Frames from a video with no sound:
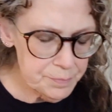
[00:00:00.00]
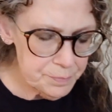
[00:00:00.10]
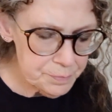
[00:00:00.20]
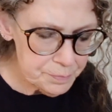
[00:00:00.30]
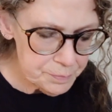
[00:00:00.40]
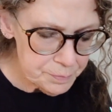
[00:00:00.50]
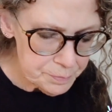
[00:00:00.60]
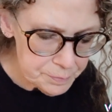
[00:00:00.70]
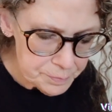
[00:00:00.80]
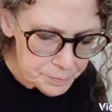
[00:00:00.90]

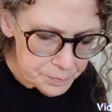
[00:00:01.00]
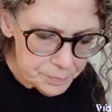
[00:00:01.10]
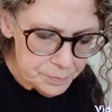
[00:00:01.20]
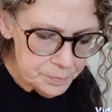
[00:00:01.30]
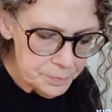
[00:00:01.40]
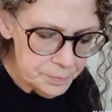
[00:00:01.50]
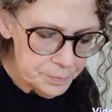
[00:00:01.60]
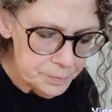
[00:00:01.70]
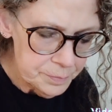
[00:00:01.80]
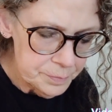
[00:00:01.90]

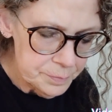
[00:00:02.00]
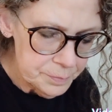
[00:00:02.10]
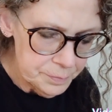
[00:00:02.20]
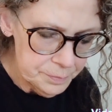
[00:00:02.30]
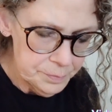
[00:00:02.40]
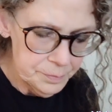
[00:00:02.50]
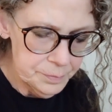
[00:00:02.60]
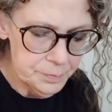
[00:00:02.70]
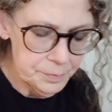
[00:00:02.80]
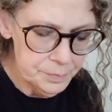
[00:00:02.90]

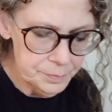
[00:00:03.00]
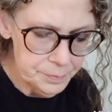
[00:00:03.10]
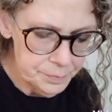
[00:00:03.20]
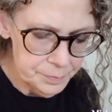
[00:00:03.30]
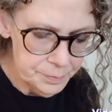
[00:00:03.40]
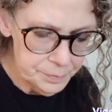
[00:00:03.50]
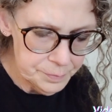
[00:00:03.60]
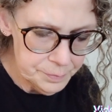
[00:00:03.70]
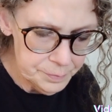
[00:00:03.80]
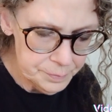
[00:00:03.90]

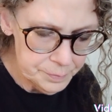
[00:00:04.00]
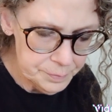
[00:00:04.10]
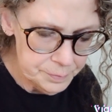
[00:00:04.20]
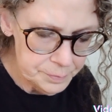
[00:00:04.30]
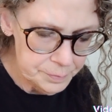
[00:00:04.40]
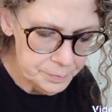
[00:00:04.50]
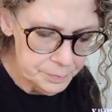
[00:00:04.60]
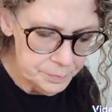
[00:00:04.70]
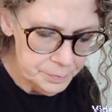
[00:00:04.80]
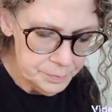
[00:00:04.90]

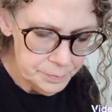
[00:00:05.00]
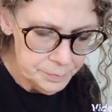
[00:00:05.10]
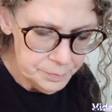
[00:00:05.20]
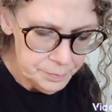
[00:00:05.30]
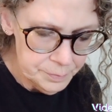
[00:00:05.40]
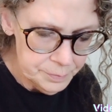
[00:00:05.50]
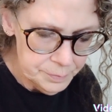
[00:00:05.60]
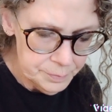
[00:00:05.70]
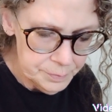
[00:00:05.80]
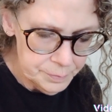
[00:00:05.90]

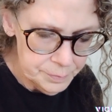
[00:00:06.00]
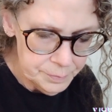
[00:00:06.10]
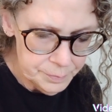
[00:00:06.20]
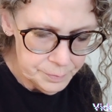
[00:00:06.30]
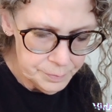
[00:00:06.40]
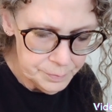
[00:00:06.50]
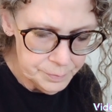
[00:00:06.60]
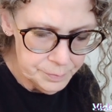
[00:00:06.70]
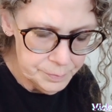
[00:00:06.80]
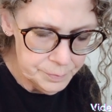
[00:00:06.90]

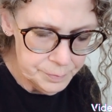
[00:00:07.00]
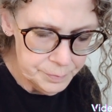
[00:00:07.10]
[no speech]